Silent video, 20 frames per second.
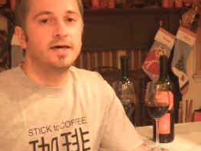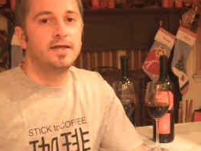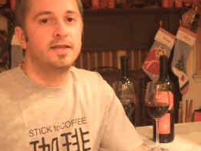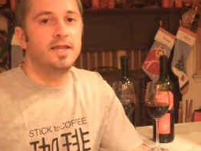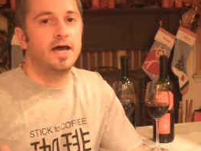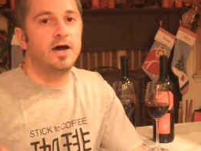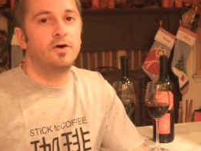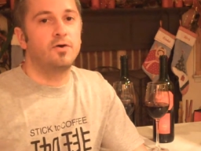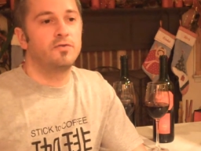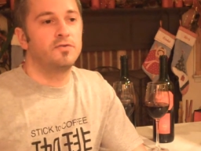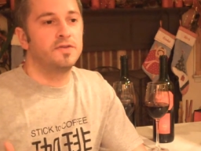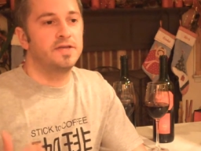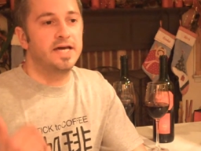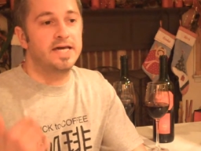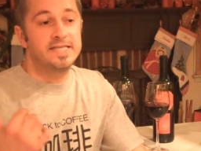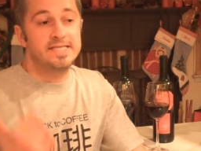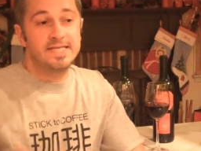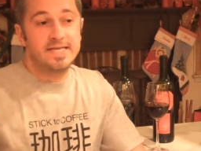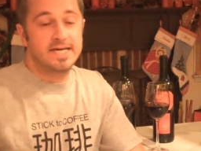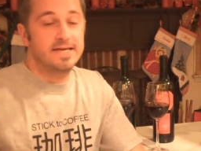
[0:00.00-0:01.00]
Now, the
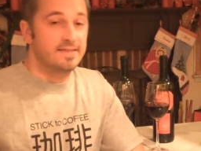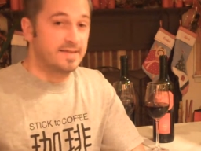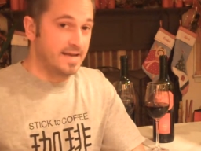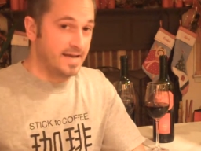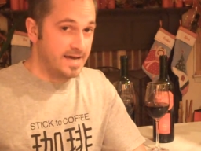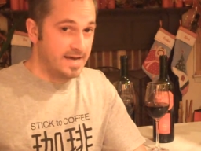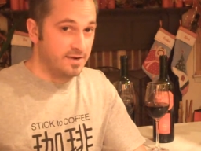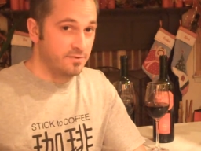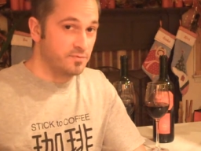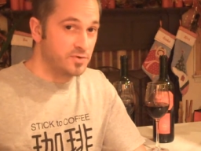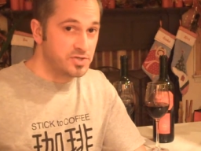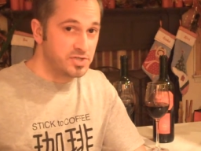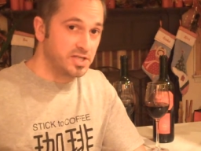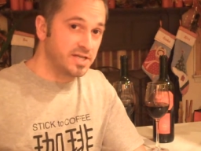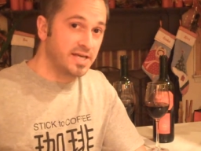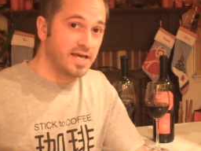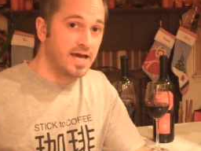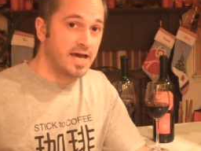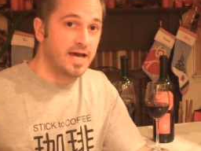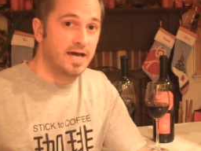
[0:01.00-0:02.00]
idea that I originally
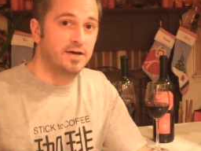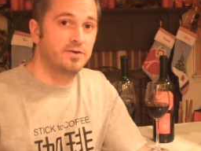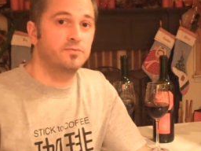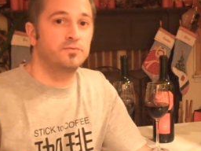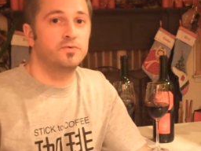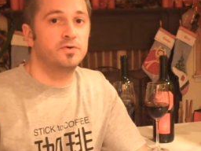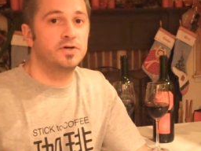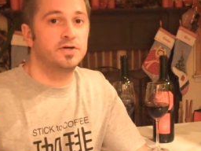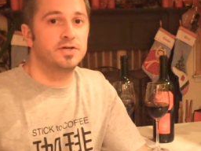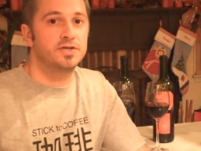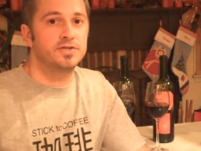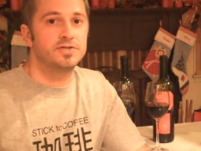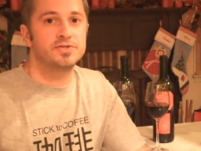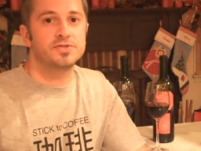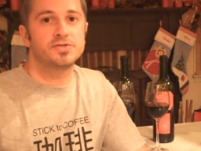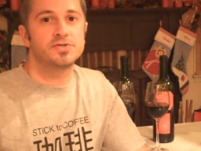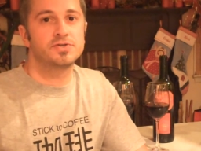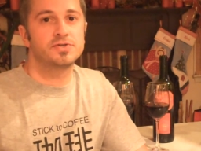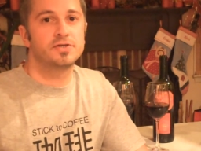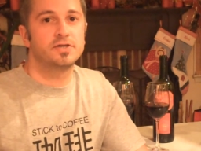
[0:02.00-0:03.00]
had
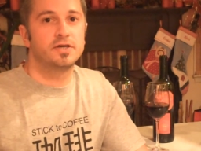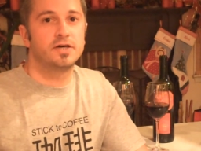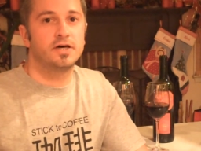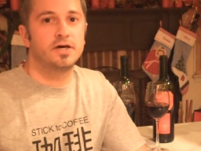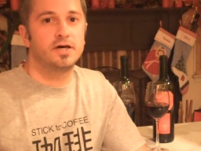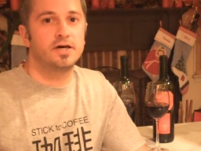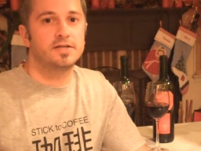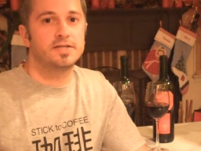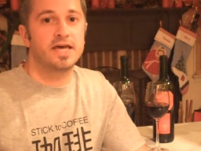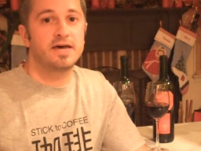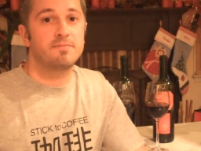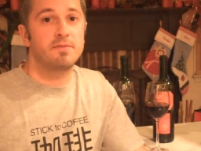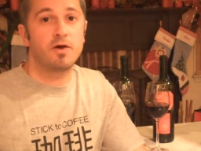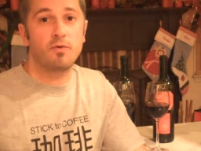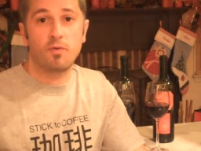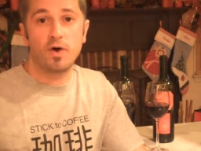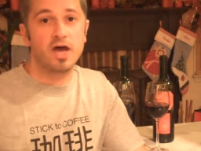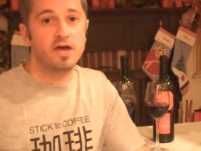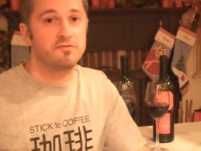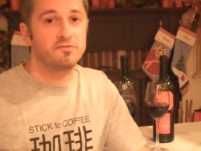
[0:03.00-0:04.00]
was to have my
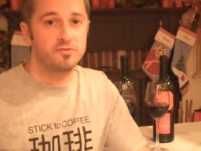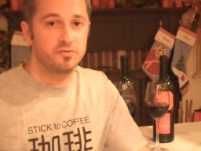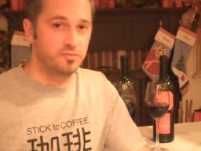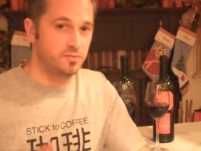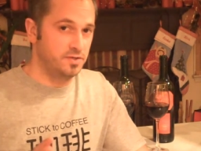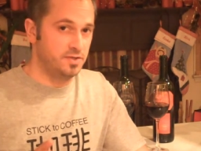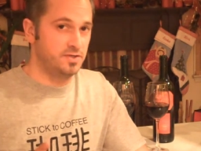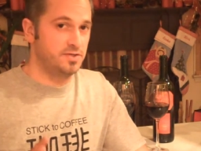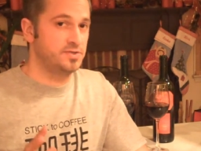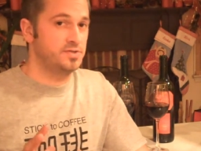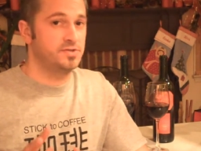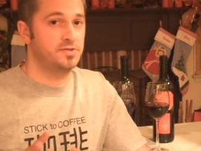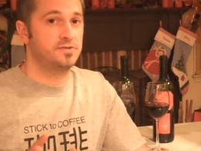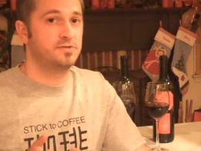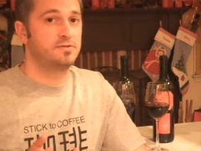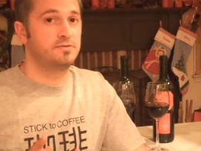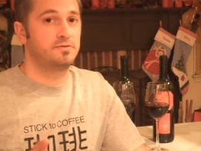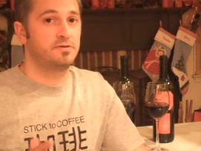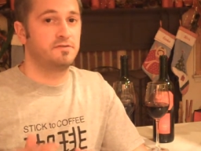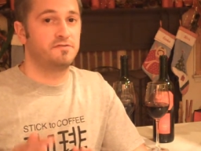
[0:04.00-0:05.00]
wife, who
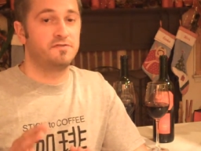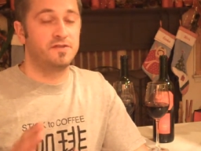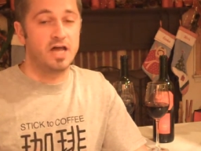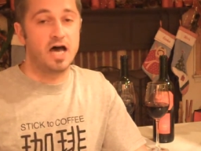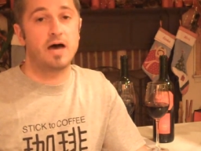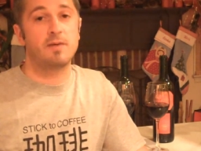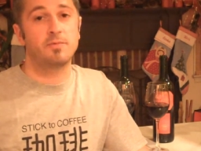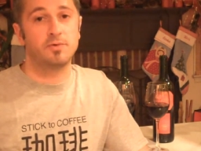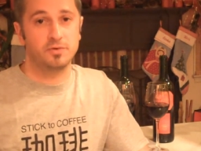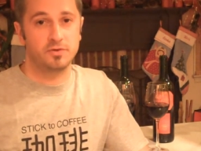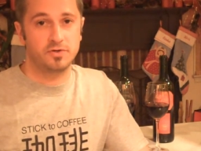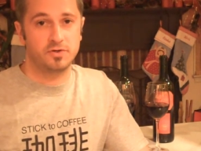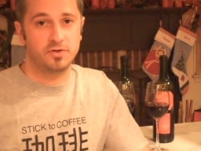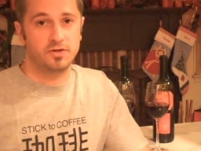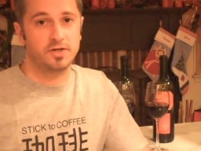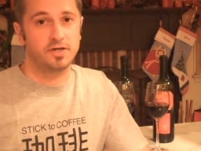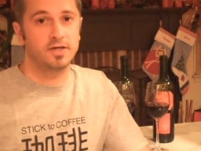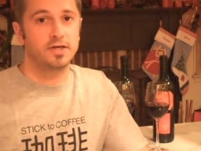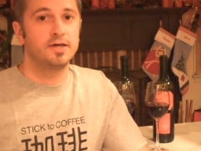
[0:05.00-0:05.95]
is a phenomenal cook,